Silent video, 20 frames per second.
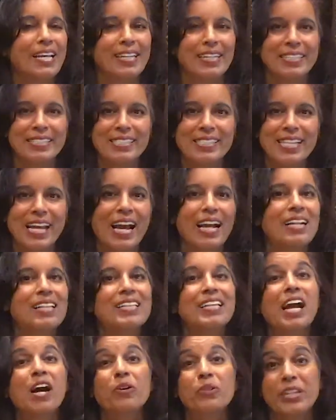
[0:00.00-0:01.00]
and
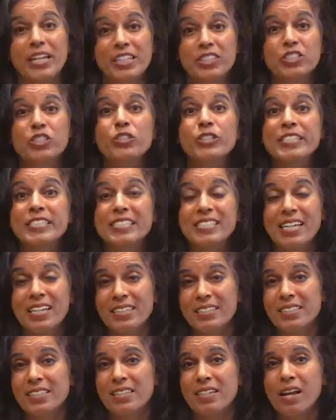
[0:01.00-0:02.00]
exactly how nature
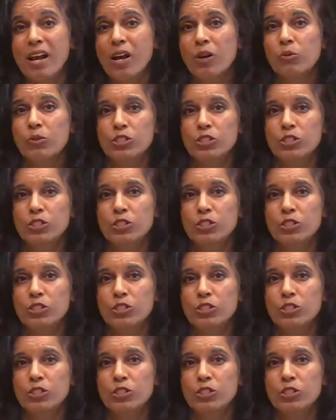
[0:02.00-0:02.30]
intended,